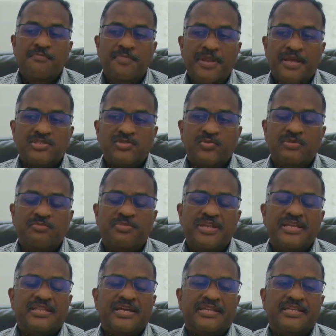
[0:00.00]
Plus we
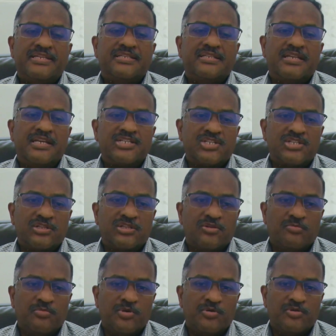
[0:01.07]
bring that international
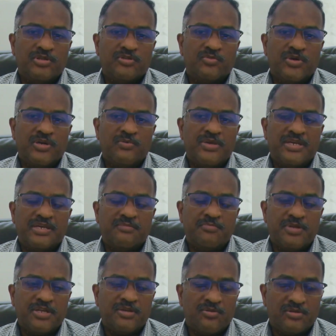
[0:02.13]
component where we can
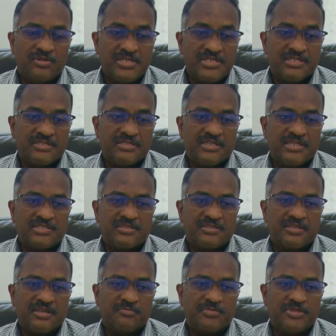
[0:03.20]
bring all these international
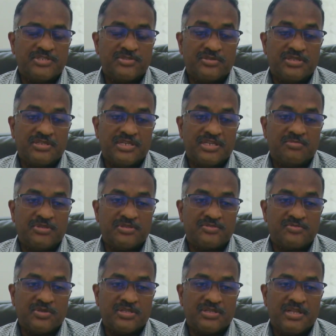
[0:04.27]
companies to the table as
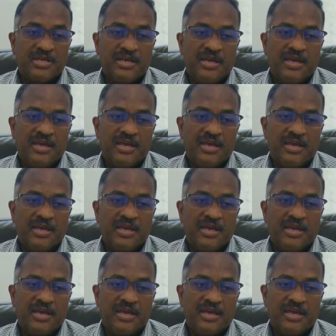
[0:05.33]
well.